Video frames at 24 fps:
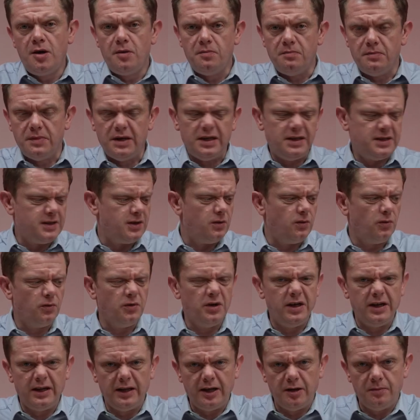meter or
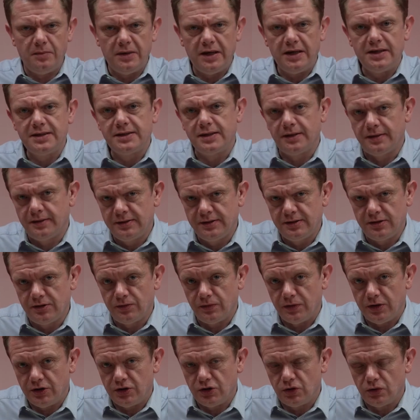nearly a meter to
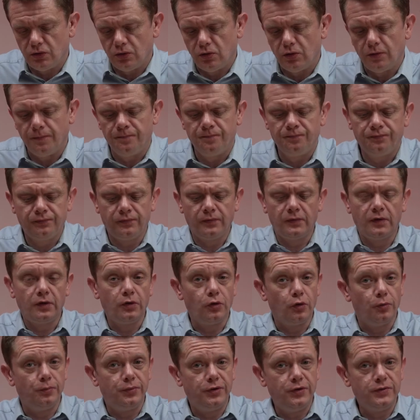reach your
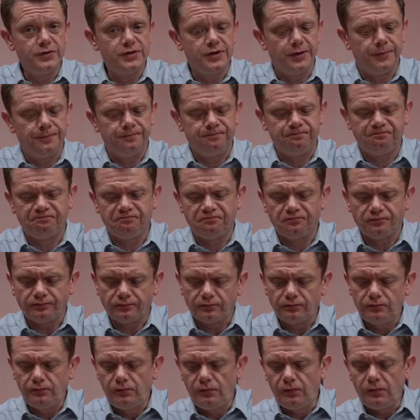computer.
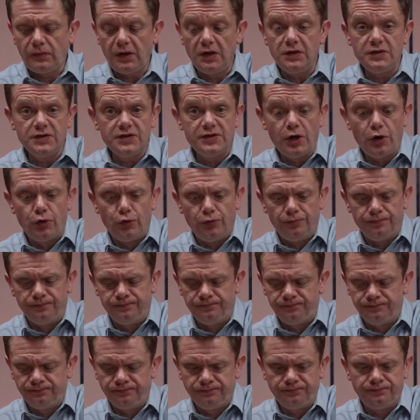So,
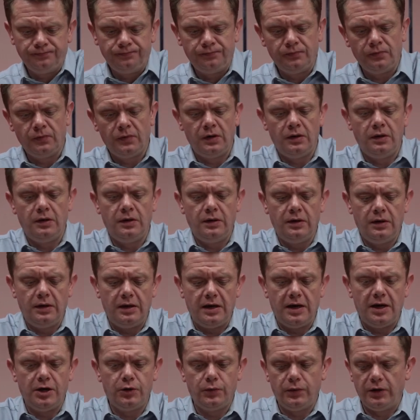
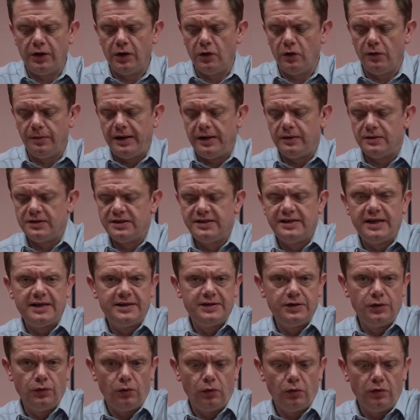how do we go about
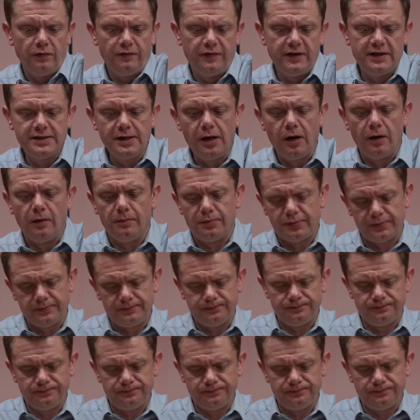setting all of this up?